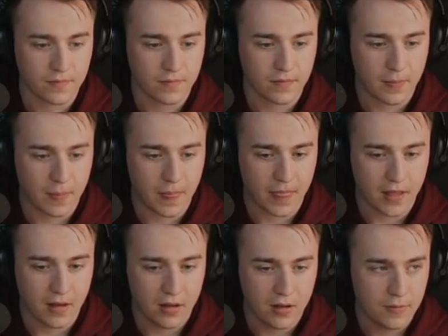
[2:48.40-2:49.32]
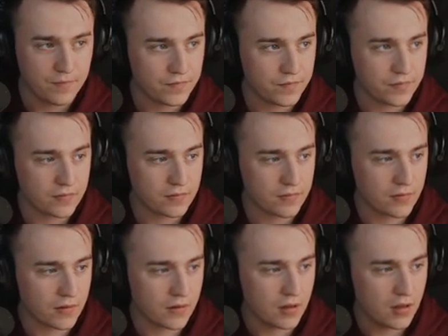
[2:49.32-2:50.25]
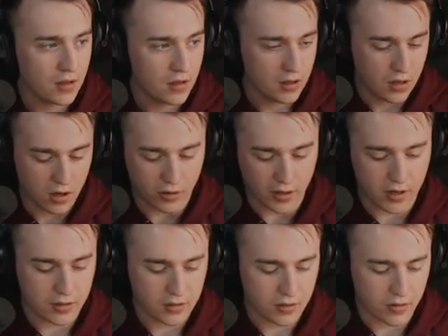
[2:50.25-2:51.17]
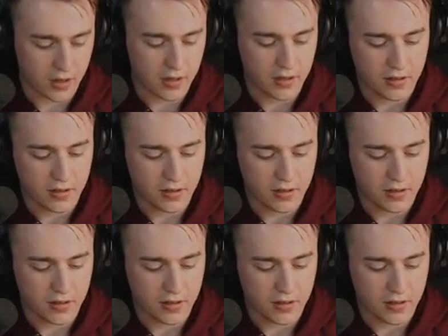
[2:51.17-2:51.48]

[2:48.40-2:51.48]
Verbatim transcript: AS fastest AMS ASMR roll. Okay. okay.